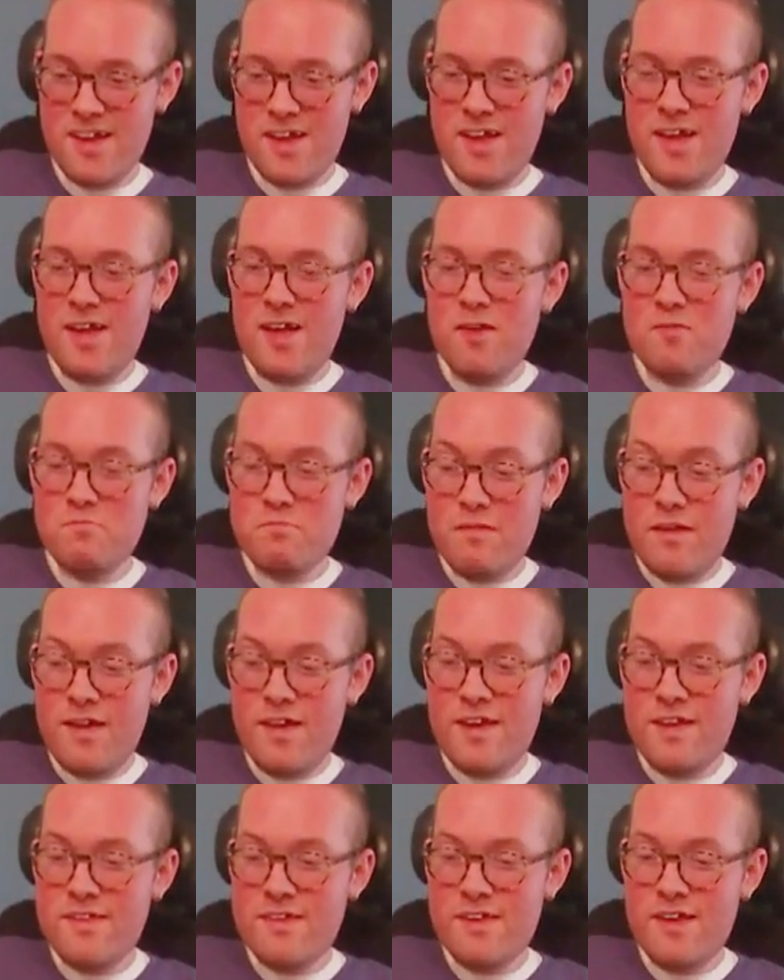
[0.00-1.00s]

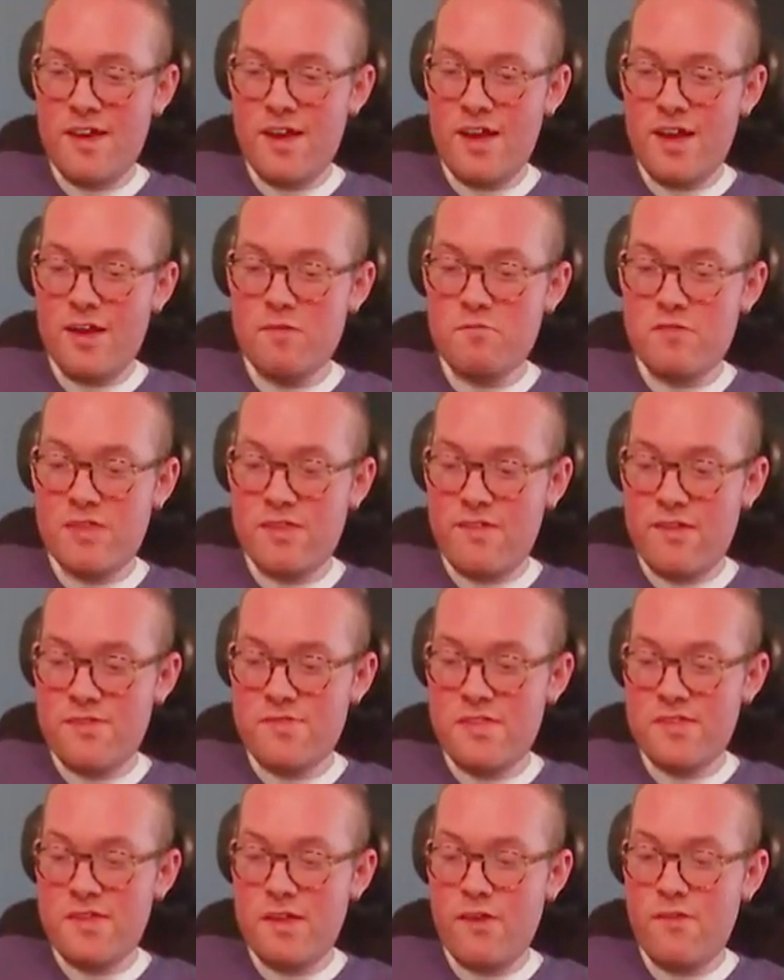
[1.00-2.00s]
But I really
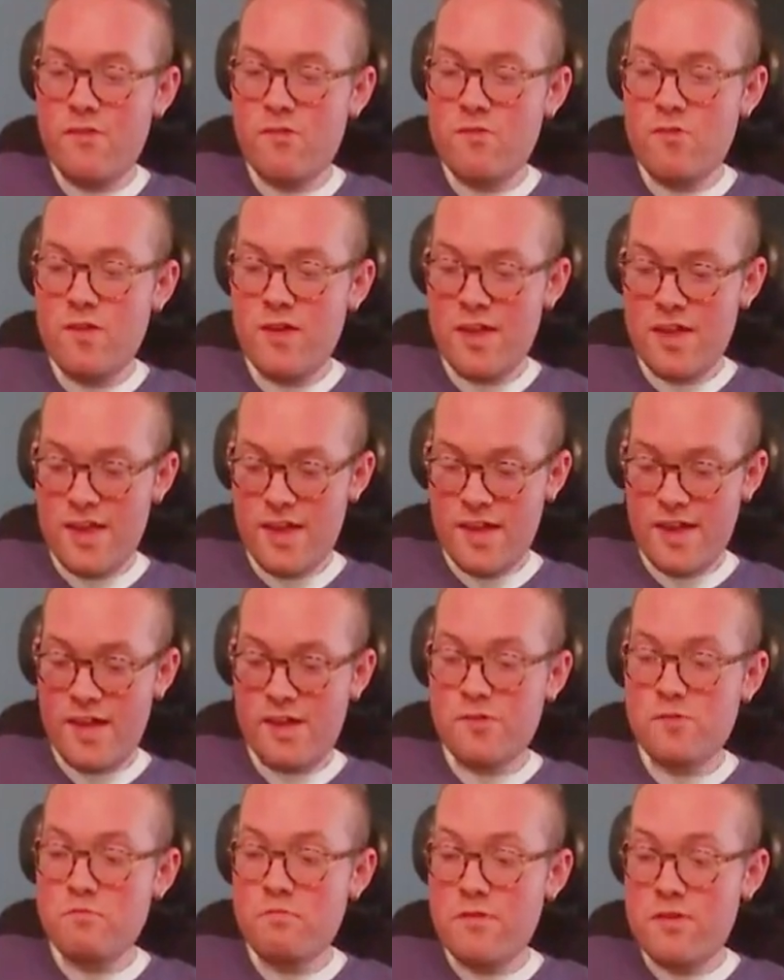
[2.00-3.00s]
like the color,
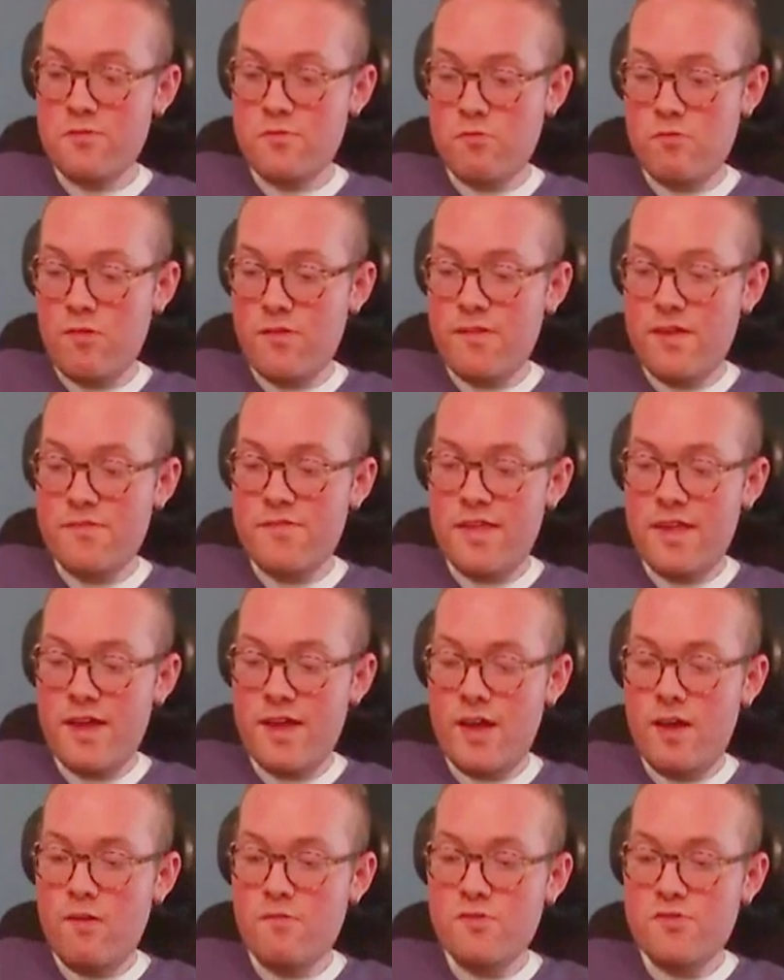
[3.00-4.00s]
and it's pretty cool that they
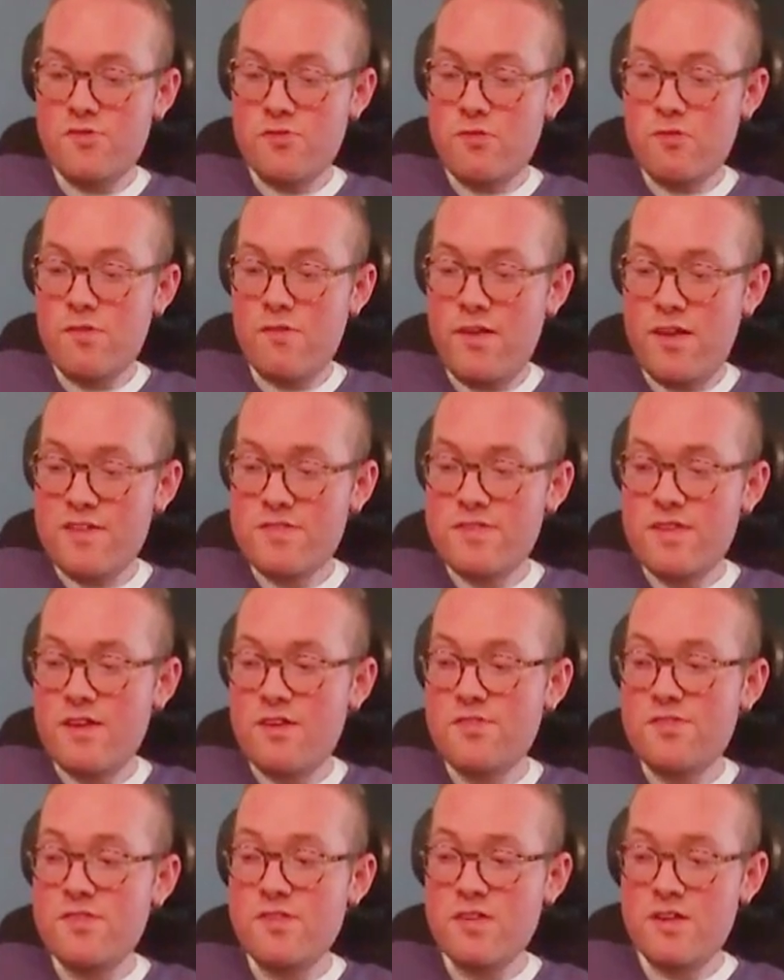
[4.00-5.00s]
have a shirt like
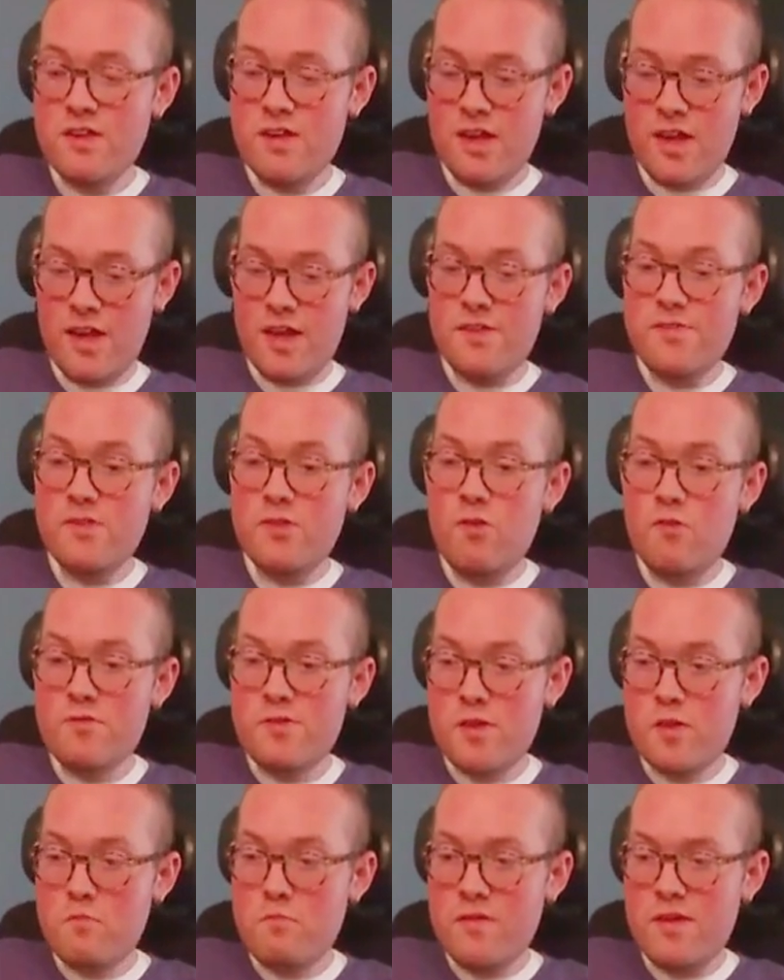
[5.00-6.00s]
this. I think
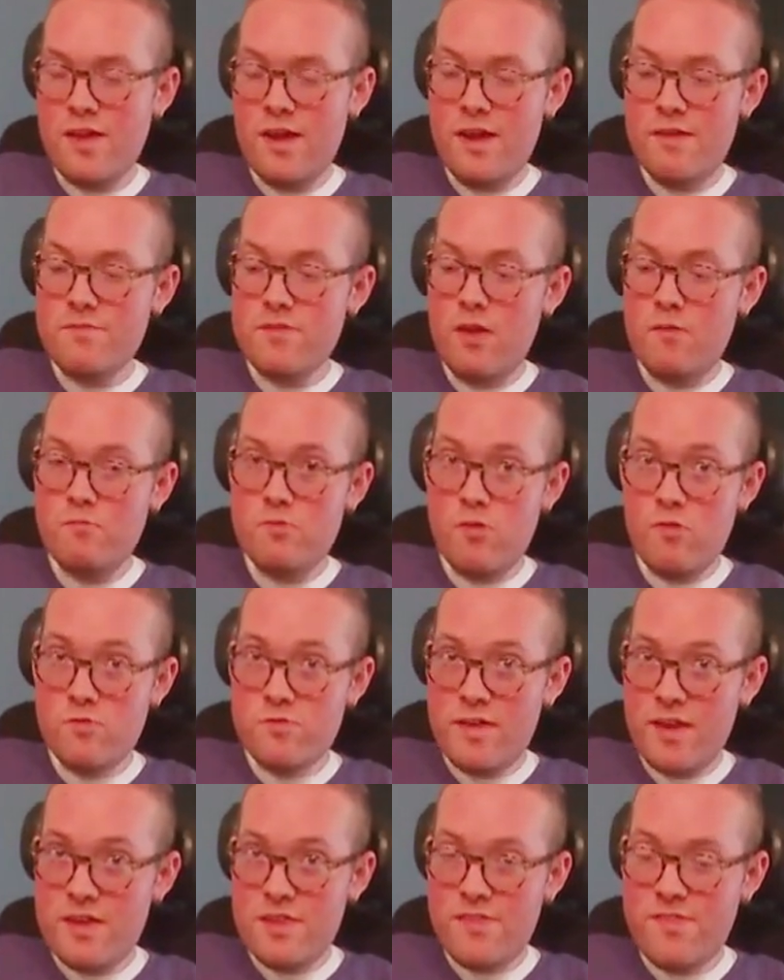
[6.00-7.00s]
I'll keep it. I've never
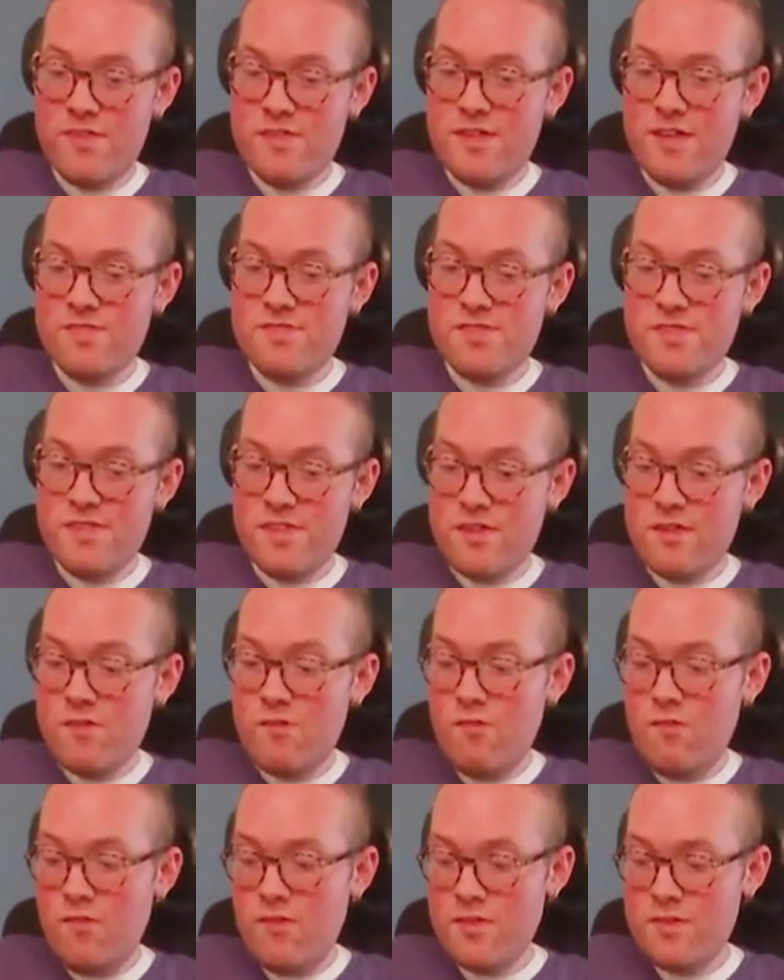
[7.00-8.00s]
owned anything that's
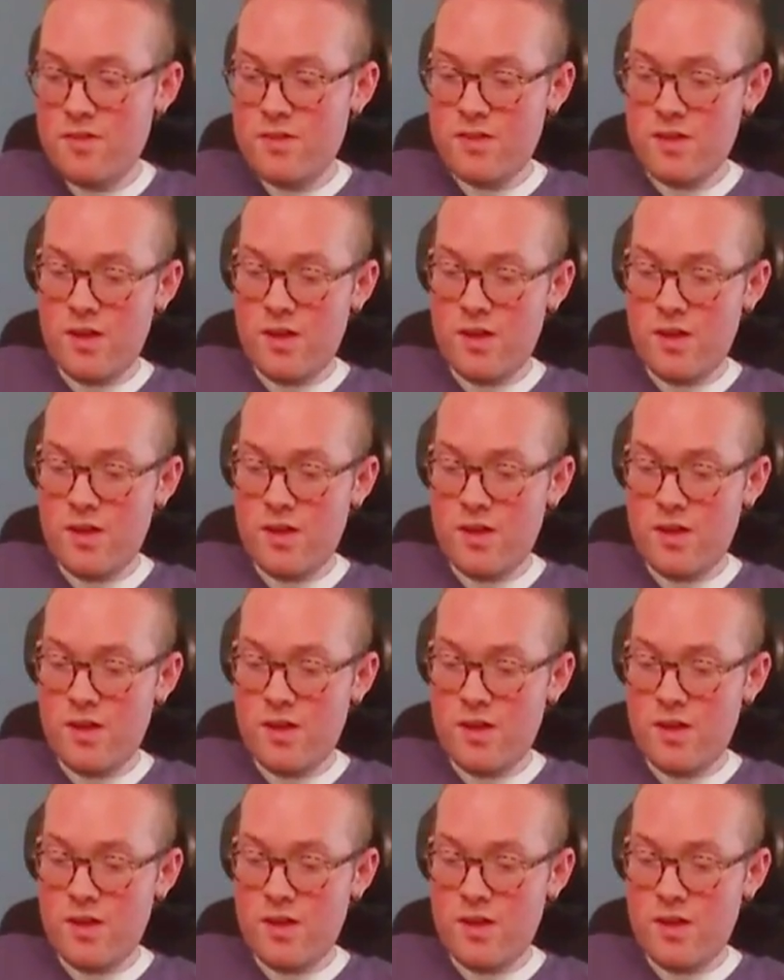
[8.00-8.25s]
teal.